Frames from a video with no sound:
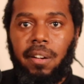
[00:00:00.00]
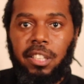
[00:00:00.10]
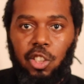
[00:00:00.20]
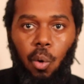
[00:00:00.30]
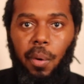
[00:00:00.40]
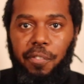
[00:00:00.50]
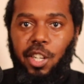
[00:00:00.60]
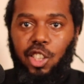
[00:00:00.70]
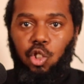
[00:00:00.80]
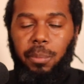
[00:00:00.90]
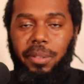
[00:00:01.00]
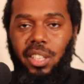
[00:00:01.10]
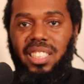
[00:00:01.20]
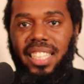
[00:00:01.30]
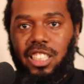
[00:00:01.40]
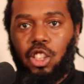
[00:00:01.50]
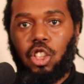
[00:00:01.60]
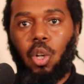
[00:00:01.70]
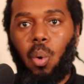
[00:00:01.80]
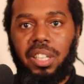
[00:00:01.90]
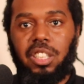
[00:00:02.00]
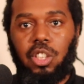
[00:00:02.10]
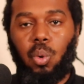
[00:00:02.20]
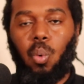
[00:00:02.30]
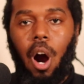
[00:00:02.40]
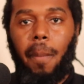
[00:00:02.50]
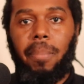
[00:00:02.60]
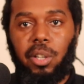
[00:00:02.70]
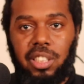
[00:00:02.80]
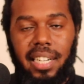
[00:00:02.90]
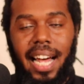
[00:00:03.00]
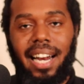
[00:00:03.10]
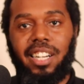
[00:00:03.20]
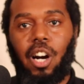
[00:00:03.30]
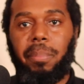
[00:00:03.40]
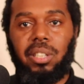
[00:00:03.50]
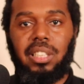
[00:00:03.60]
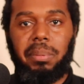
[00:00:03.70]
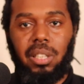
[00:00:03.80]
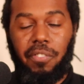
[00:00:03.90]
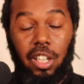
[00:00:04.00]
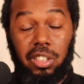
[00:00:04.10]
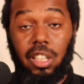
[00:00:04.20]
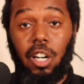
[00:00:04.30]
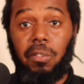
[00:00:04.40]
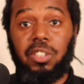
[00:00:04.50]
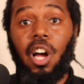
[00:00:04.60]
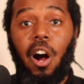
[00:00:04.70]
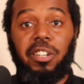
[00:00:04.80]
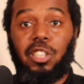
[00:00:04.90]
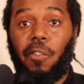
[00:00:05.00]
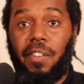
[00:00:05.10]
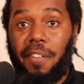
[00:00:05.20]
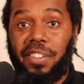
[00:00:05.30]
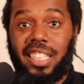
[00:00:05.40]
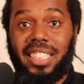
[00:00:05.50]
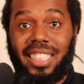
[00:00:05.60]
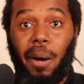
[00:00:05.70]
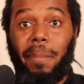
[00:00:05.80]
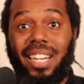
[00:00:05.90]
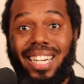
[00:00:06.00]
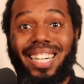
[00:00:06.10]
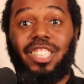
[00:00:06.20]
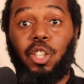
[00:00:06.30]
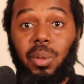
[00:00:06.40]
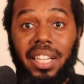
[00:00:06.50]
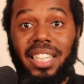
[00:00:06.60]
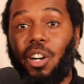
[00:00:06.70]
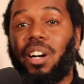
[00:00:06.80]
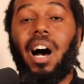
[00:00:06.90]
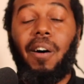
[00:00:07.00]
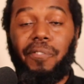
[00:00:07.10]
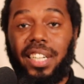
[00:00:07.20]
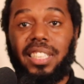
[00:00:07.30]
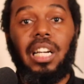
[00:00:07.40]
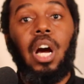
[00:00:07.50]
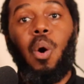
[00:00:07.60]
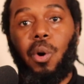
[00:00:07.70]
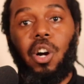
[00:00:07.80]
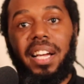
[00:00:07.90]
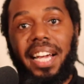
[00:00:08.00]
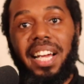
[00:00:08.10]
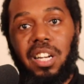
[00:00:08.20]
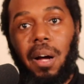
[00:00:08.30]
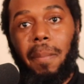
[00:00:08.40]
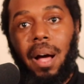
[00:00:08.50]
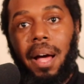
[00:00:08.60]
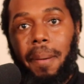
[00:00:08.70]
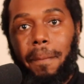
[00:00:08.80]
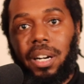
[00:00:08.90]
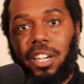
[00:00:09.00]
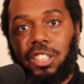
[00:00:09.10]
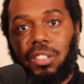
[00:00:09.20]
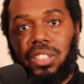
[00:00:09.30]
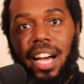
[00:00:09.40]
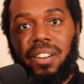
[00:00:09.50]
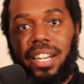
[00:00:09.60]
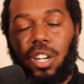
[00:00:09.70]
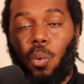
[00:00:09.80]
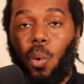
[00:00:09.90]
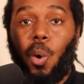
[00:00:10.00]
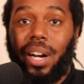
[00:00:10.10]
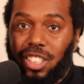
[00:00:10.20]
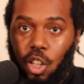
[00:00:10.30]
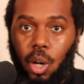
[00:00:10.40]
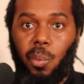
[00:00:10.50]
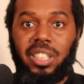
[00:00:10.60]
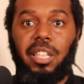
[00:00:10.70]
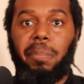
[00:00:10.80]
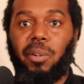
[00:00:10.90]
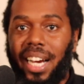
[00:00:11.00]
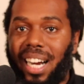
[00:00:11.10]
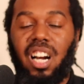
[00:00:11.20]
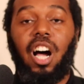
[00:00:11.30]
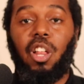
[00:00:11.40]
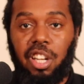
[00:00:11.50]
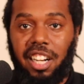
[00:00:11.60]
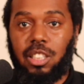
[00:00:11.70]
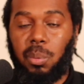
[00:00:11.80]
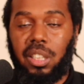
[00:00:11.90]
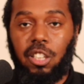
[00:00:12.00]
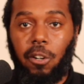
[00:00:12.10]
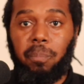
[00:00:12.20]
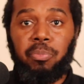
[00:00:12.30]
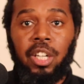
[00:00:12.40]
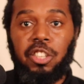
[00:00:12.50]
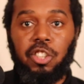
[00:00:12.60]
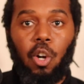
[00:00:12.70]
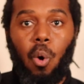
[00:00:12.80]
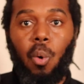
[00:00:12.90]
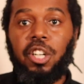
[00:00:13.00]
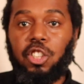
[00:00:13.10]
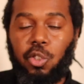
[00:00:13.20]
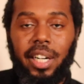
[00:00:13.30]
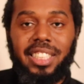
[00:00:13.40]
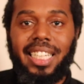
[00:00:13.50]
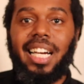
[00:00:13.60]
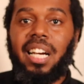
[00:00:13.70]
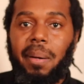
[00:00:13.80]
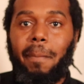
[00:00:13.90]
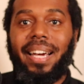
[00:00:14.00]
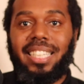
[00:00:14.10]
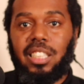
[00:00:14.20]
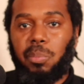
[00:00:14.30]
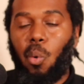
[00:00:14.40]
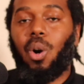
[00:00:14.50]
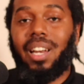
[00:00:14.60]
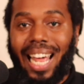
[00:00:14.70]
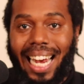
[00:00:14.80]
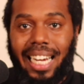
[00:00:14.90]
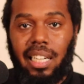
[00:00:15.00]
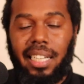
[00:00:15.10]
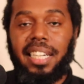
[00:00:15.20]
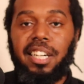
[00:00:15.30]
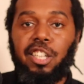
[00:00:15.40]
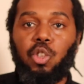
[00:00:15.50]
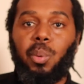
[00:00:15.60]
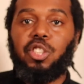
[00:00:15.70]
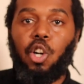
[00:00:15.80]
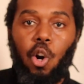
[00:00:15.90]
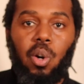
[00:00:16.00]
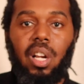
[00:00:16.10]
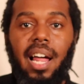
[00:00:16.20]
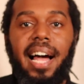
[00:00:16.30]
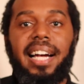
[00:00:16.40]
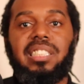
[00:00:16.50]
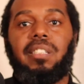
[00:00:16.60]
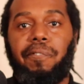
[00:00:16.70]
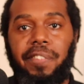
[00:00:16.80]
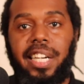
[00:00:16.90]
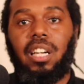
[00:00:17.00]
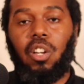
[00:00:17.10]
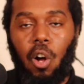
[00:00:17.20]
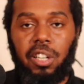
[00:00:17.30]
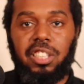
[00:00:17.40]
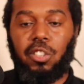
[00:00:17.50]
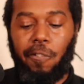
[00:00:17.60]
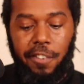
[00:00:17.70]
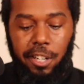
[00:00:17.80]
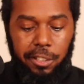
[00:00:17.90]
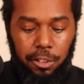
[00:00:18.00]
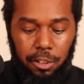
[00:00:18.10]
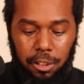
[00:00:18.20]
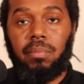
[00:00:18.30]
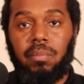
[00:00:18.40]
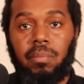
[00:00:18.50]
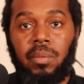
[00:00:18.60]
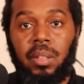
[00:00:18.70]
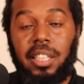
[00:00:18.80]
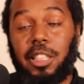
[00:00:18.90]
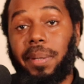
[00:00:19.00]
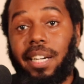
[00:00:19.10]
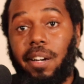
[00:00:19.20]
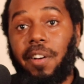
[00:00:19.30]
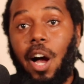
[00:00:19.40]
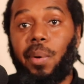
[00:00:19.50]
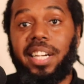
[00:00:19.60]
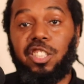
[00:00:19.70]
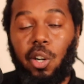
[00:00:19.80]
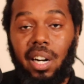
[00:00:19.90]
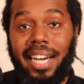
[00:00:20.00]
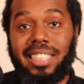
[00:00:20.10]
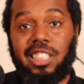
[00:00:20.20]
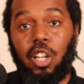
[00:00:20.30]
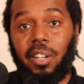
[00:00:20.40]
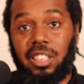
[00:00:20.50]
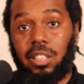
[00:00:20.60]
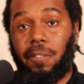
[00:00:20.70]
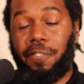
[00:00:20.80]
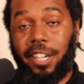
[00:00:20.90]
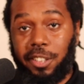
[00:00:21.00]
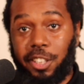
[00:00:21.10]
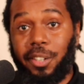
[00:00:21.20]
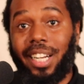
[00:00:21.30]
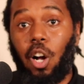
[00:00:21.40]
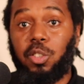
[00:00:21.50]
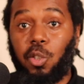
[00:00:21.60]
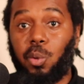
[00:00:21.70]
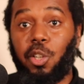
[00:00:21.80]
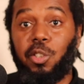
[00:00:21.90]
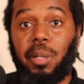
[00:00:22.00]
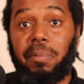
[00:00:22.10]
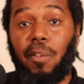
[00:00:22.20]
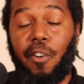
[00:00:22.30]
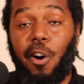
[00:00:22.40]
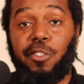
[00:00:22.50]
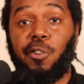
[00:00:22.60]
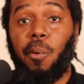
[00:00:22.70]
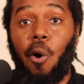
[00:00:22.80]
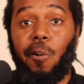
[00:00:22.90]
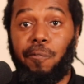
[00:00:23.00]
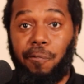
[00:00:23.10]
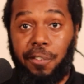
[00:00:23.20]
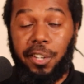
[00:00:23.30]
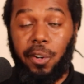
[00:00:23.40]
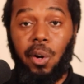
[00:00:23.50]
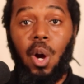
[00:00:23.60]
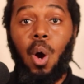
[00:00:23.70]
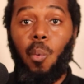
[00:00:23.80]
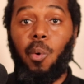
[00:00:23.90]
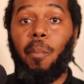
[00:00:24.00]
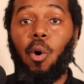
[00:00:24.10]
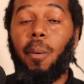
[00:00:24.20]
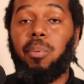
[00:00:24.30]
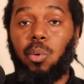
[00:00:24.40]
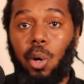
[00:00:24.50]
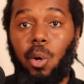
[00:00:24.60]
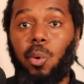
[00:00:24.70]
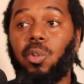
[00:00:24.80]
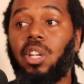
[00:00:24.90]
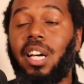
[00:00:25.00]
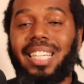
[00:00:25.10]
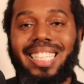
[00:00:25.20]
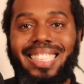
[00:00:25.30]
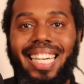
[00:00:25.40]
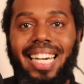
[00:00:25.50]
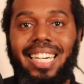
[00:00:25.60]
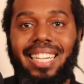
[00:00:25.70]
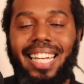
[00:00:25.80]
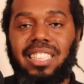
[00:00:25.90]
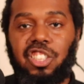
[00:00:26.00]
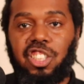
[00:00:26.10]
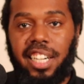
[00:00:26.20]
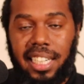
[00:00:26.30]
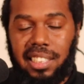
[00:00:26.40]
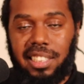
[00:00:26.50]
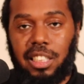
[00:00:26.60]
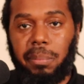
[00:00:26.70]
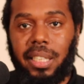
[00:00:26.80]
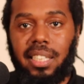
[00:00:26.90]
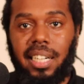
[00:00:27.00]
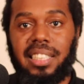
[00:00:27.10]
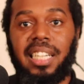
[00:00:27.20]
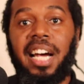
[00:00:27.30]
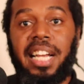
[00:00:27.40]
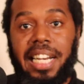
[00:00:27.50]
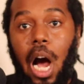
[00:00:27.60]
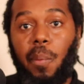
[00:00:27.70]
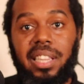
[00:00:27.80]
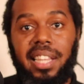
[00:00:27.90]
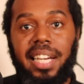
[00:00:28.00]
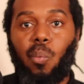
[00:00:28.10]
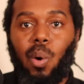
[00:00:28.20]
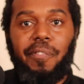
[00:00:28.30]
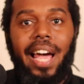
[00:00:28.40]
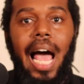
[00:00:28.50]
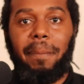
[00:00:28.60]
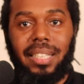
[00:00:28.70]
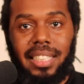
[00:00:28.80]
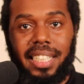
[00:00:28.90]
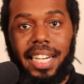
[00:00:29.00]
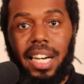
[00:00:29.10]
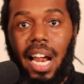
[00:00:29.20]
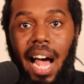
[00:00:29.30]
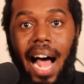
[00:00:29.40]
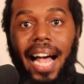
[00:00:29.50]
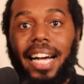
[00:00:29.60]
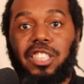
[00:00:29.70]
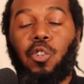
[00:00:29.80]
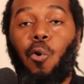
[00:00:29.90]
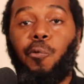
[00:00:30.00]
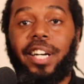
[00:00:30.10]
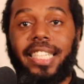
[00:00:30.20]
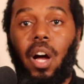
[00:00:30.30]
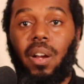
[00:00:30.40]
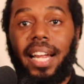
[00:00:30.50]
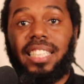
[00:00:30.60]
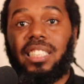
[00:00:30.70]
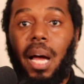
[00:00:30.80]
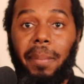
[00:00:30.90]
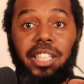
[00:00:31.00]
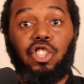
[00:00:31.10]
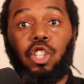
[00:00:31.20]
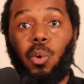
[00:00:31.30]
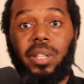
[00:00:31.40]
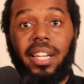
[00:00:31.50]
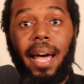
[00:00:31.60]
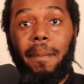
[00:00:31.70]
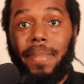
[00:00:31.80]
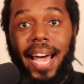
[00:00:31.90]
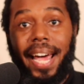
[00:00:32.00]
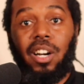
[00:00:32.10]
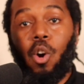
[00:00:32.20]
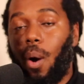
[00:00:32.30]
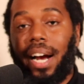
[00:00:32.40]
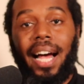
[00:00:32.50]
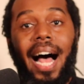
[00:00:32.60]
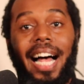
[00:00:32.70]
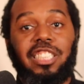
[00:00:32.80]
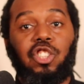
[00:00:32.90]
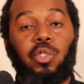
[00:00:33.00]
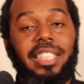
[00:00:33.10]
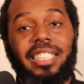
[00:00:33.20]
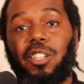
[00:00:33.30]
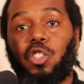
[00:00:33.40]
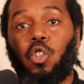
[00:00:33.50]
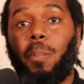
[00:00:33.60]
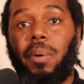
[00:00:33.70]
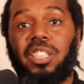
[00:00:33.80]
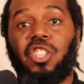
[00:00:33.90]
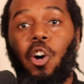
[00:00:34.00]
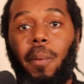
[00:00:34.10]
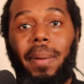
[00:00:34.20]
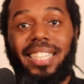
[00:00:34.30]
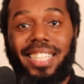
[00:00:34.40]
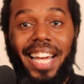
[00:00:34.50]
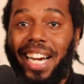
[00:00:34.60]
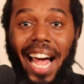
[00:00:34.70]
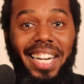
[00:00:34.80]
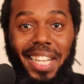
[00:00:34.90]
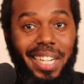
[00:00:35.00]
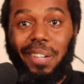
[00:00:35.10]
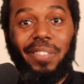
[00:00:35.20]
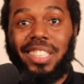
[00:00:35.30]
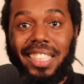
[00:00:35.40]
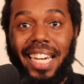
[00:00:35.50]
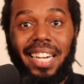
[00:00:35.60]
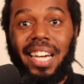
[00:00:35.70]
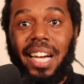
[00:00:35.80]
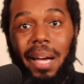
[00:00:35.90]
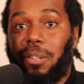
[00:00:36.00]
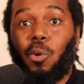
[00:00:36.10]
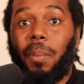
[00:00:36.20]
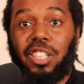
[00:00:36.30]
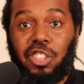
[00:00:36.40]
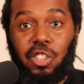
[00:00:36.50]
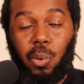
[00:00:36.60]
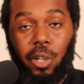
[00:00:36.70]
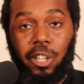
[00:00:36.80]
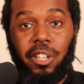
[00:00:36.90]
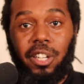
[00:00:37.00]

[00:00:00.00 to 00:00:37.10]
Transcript: So if you attribute these things solely to our personality, our perception of ourselves, our self-efficacy, our ability to do things, our confidence, we're going to end up putting ourselves down the road, and it's going to reciprocate in other things we do. So stressing makes us more likely to internalize defeat, losses, or failures. And speaking of how we internalize these losses of failure, it also turns up the volume on fear. We're more prone to take less chances because now we think, what if it happens again? I got so freaked out last time and choked at bat, or I stressed out so much on my date I didn't even say too much to her.